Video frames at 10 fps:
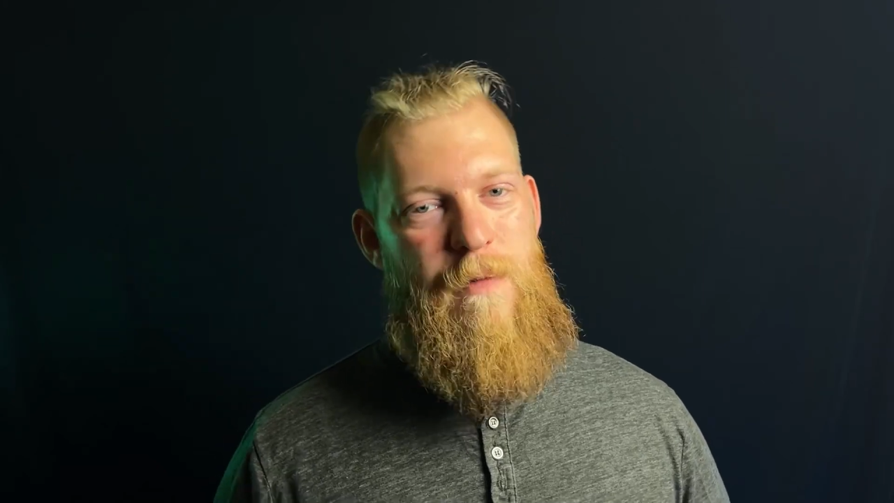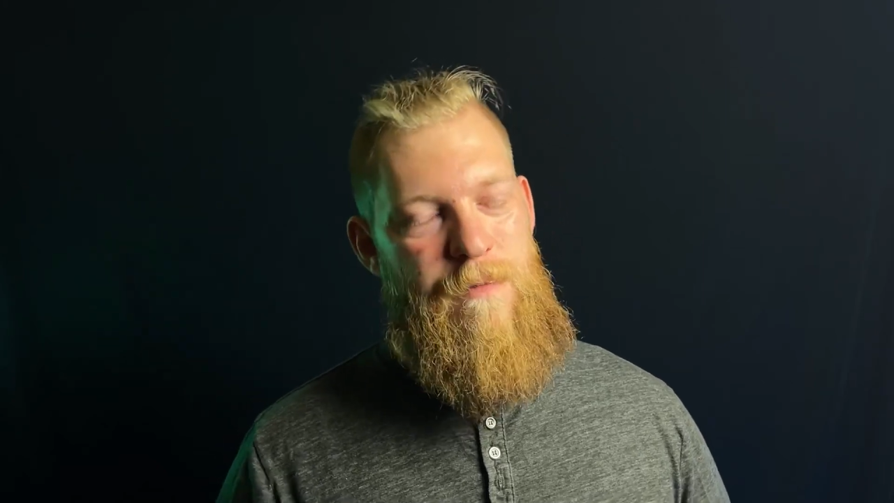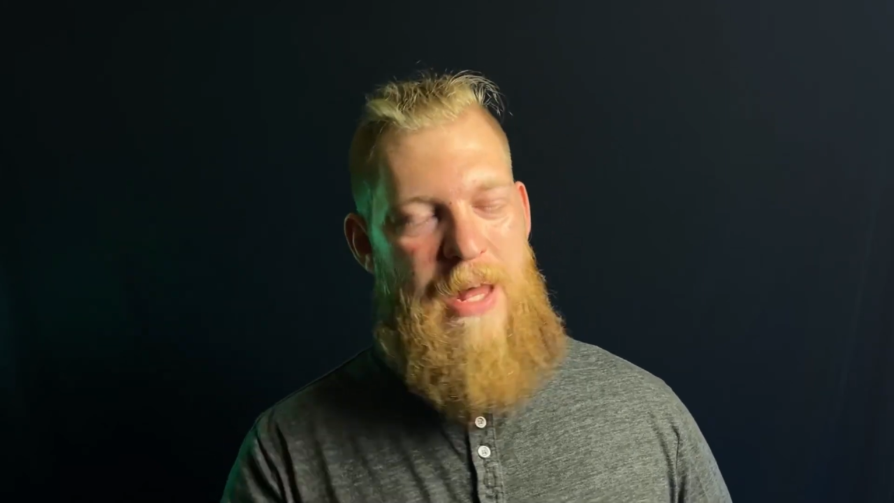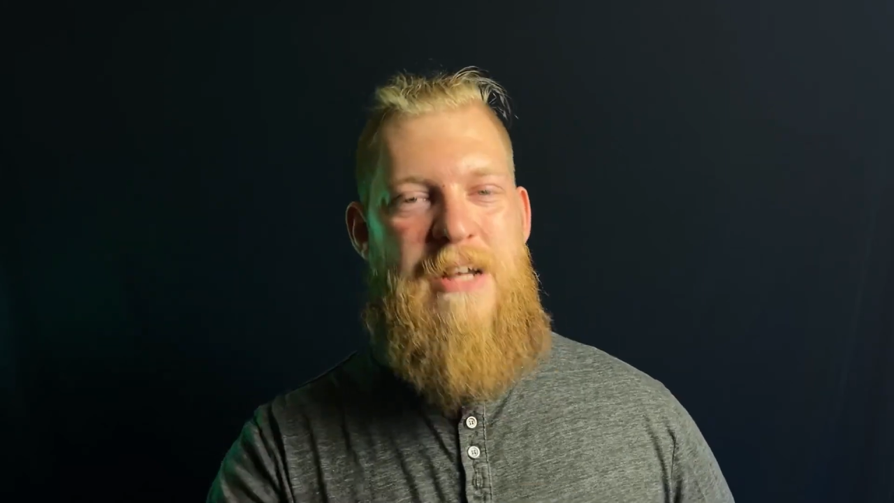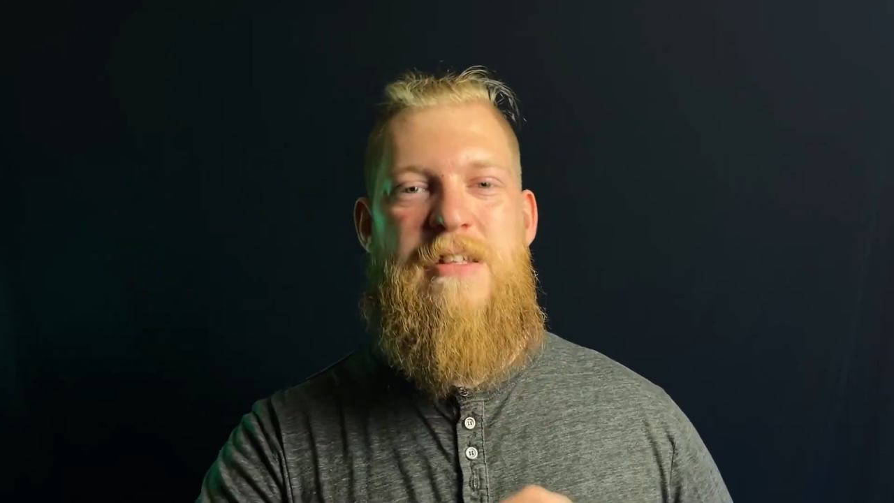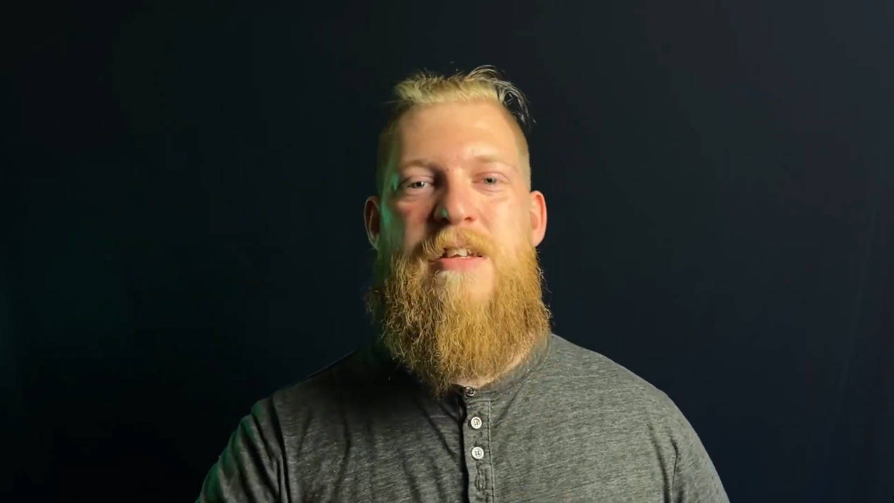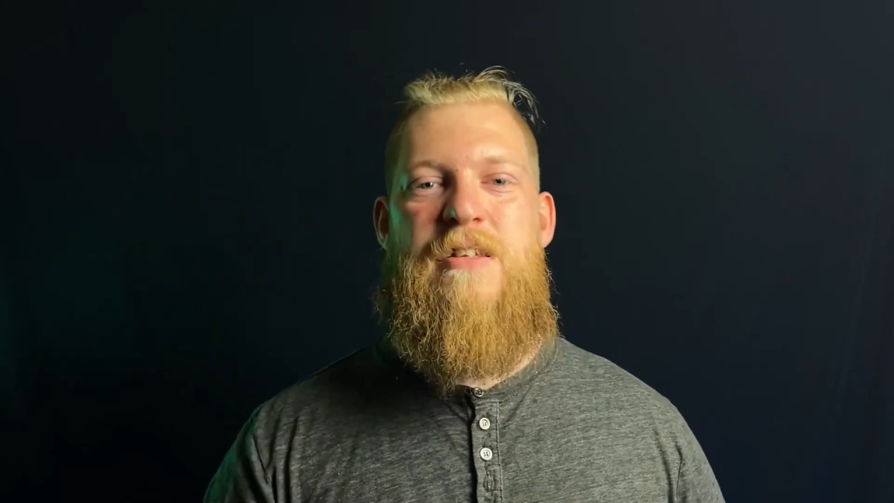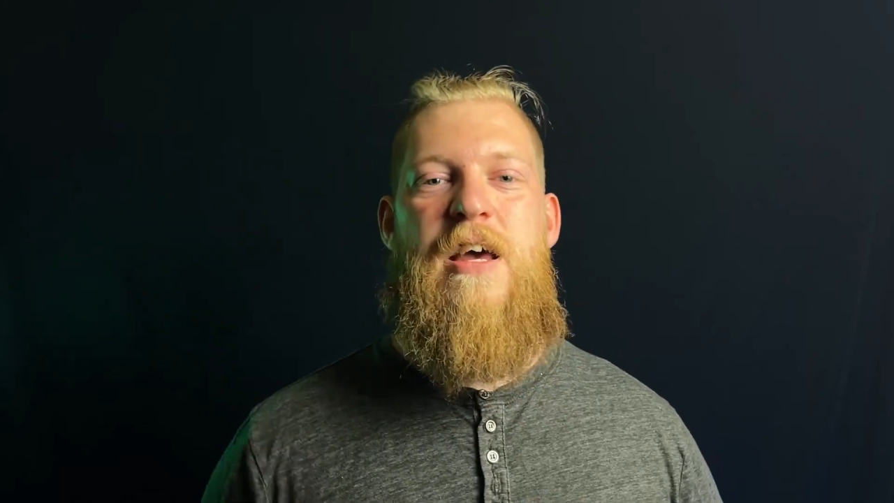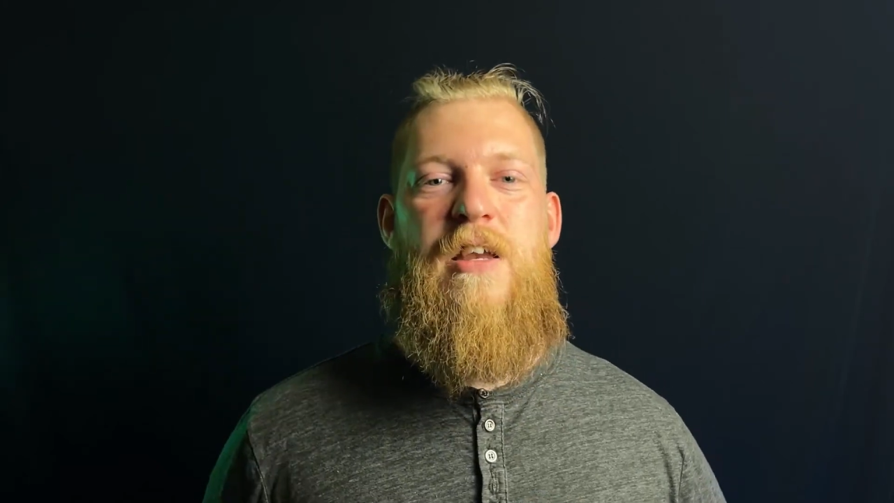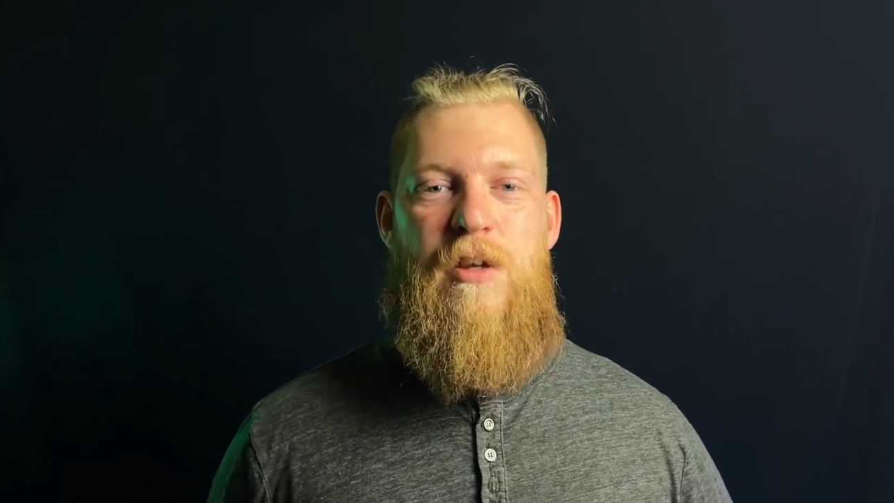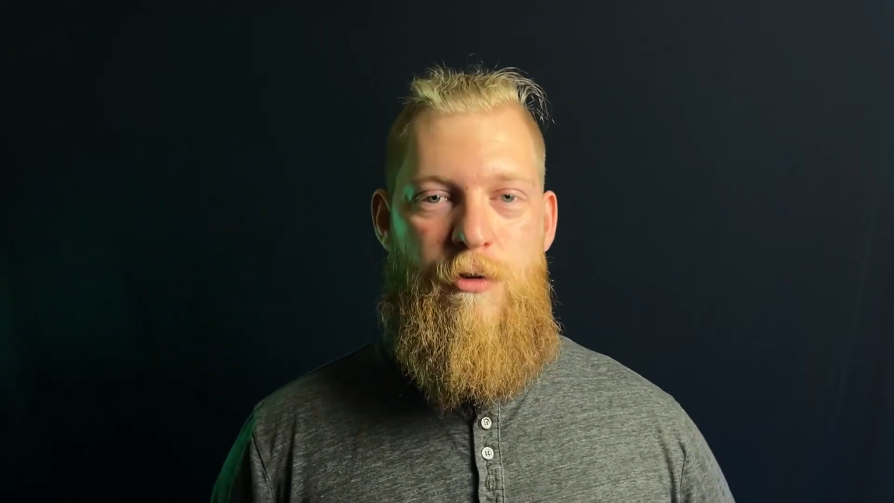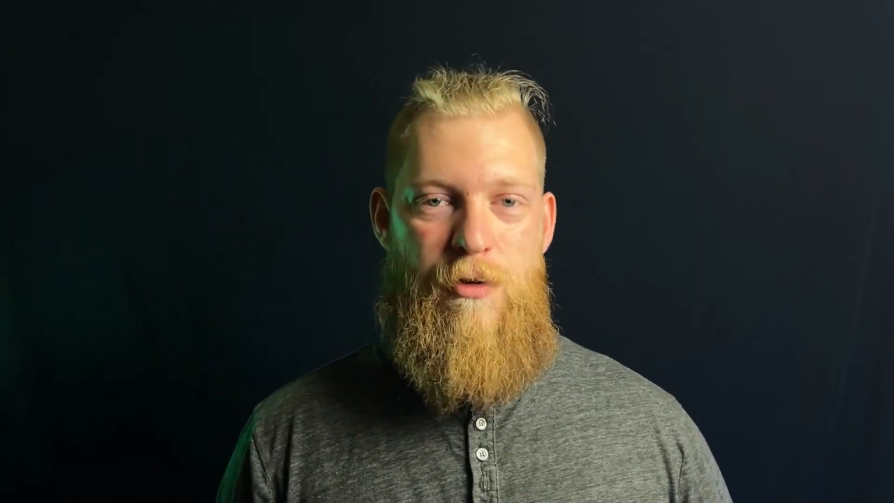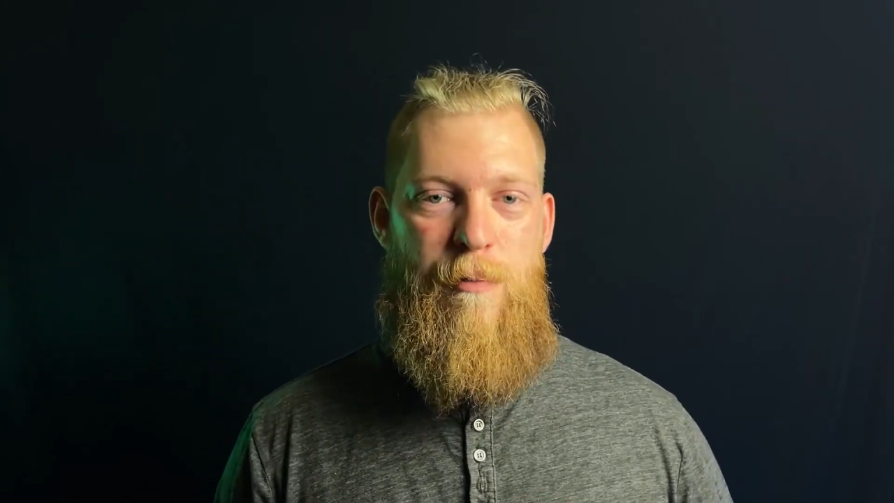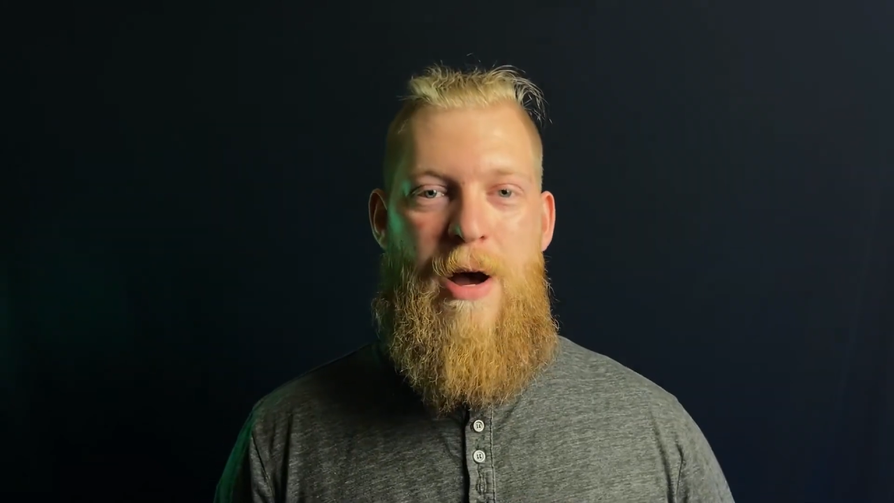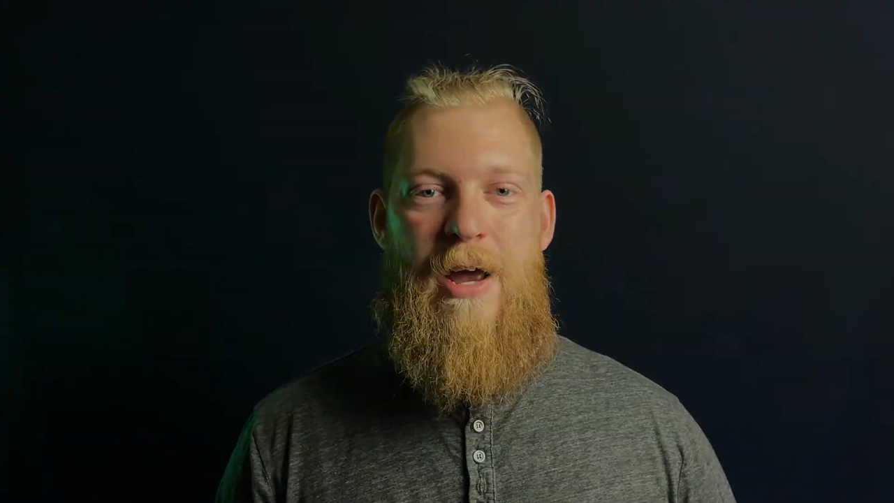that's the set you
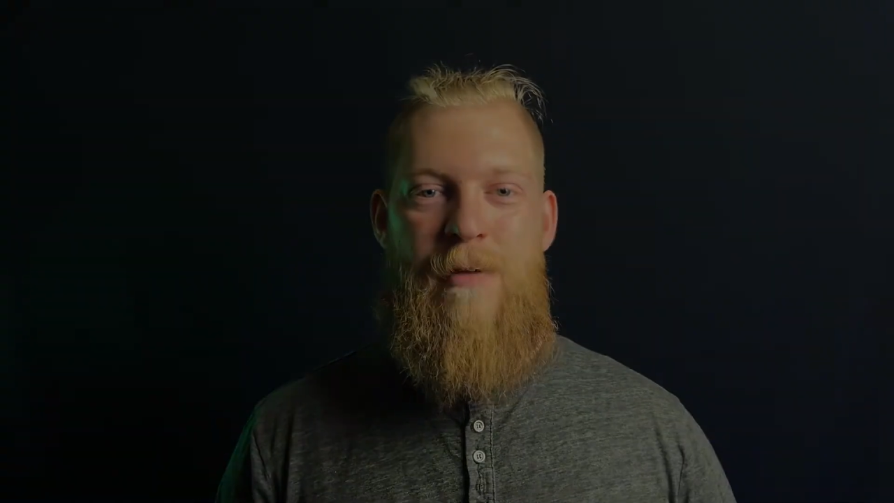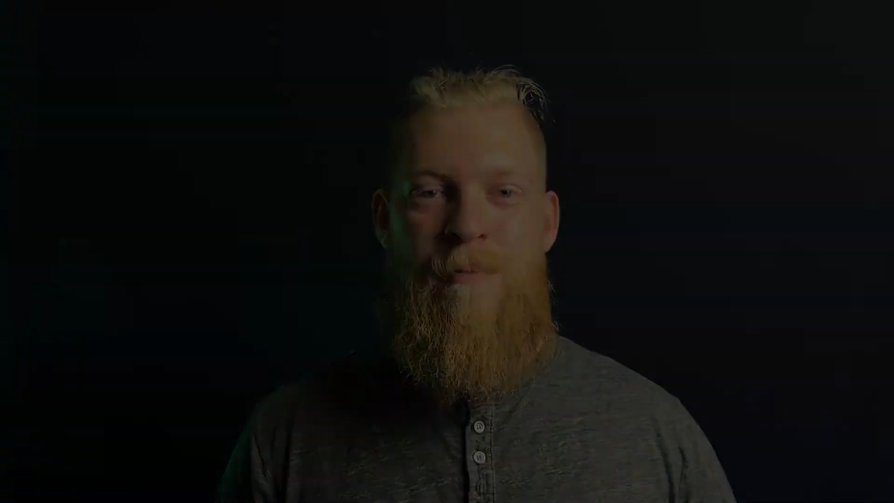should buy.